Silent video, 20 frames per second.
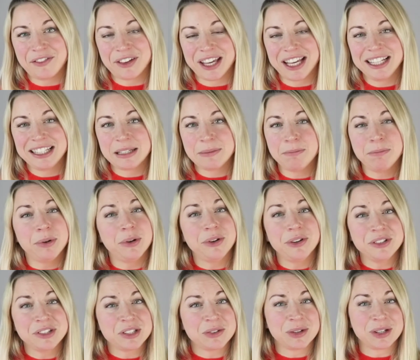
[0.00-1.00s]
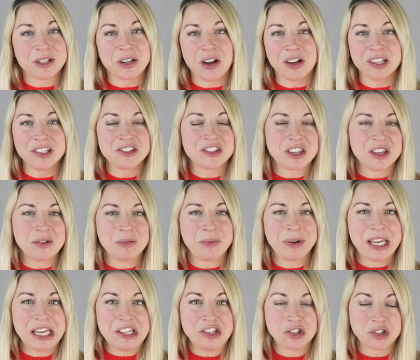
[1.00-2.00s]
it's important to acknowledge that
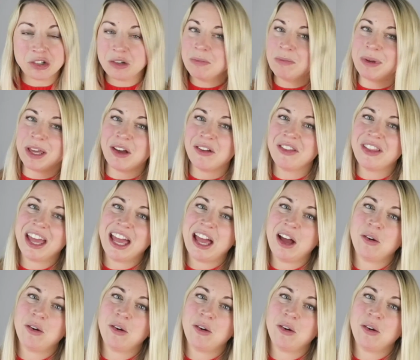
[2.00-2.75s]
we shouldn't be on there